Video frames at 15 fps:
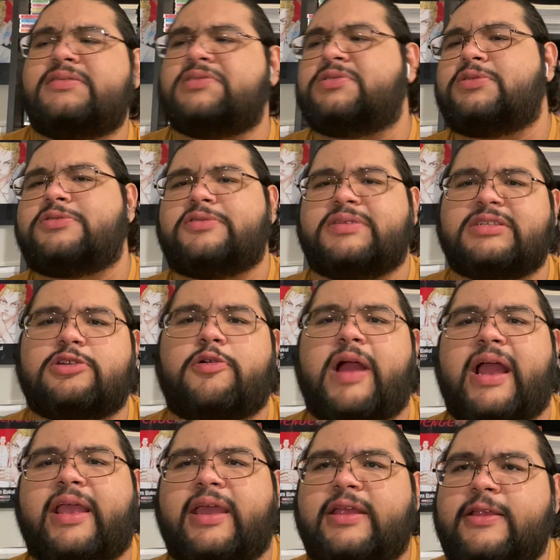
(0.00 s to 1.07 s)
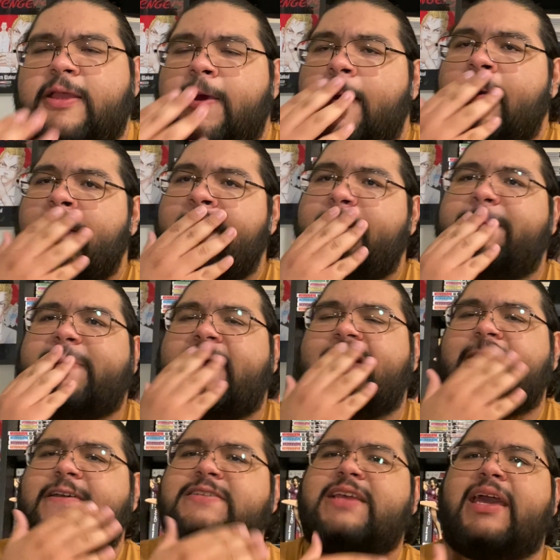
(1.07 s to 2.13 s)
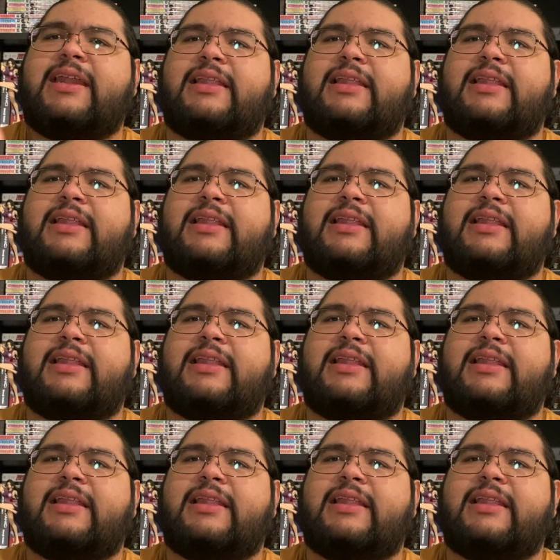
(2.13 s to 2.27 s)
There's also this Kraken that looks kind